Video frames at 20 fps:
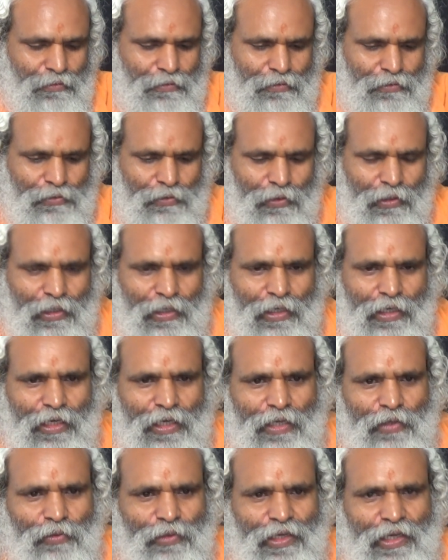So
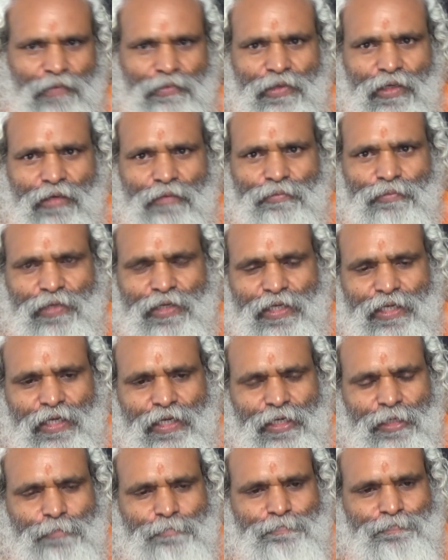already we have
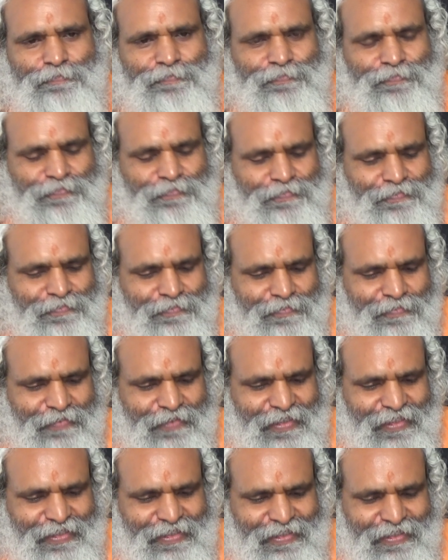completed
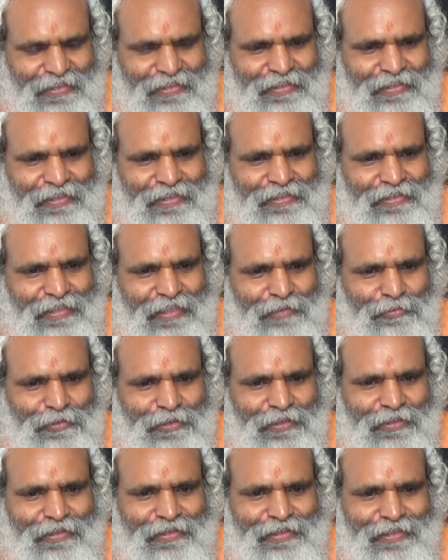16th
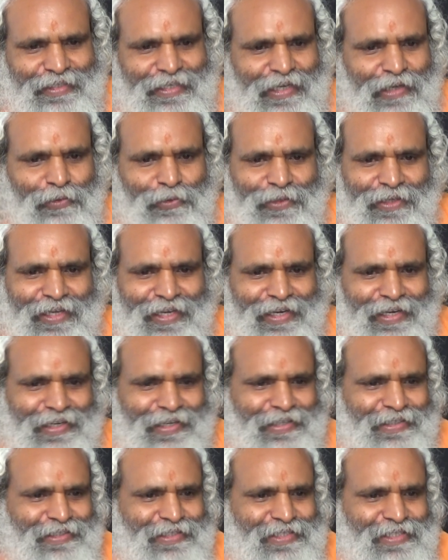chapter, now we are
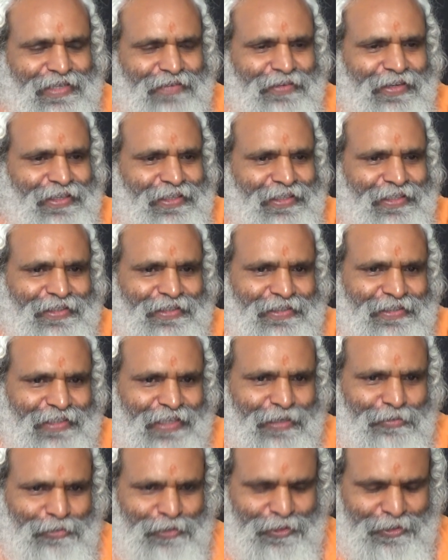in 17th
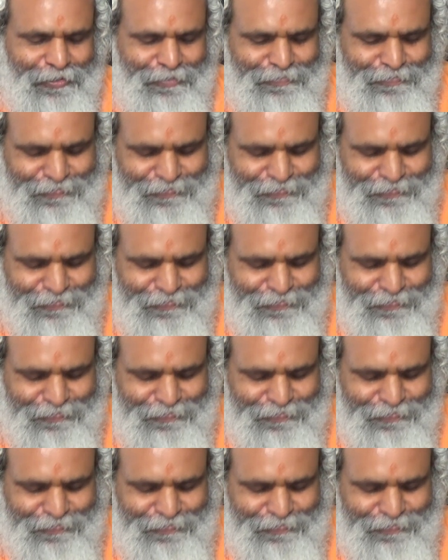chapter.